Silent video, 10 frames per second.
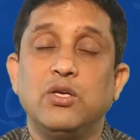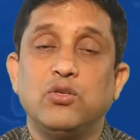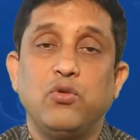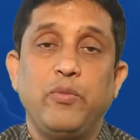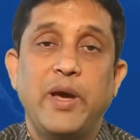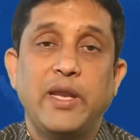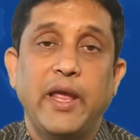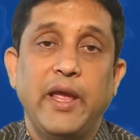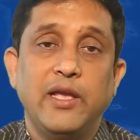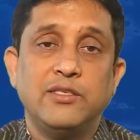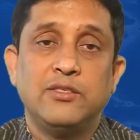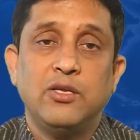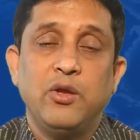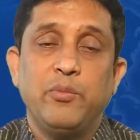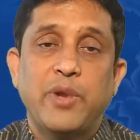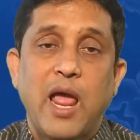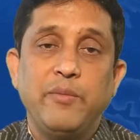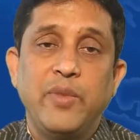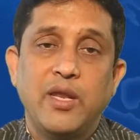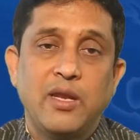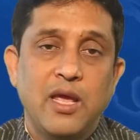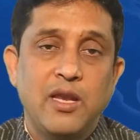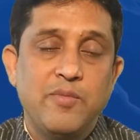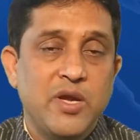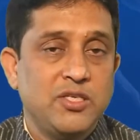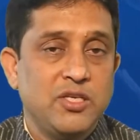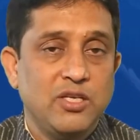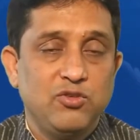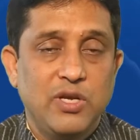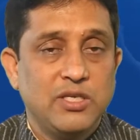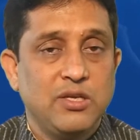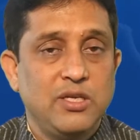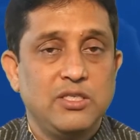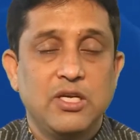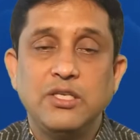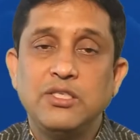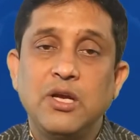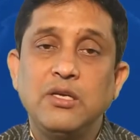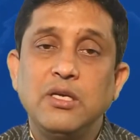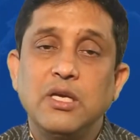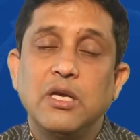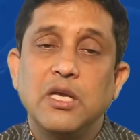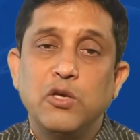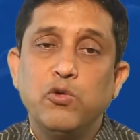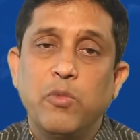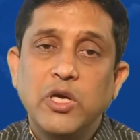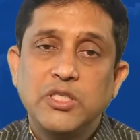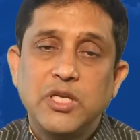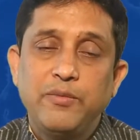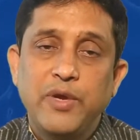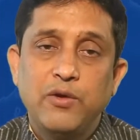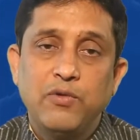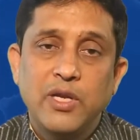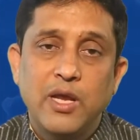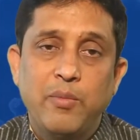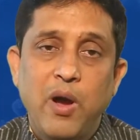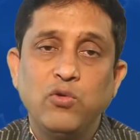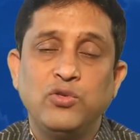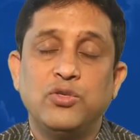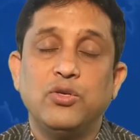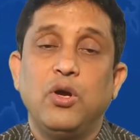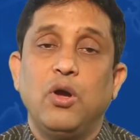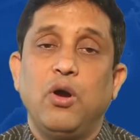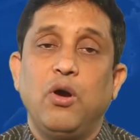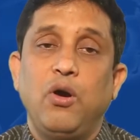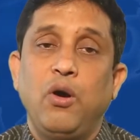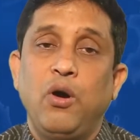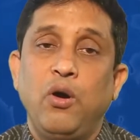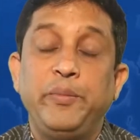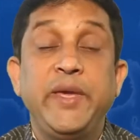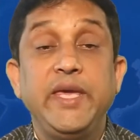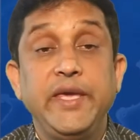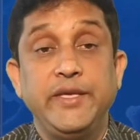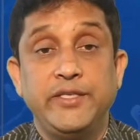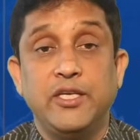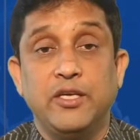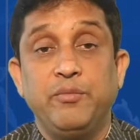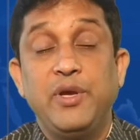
so far as primary and elementary education is concerned, you must have aware about VEC,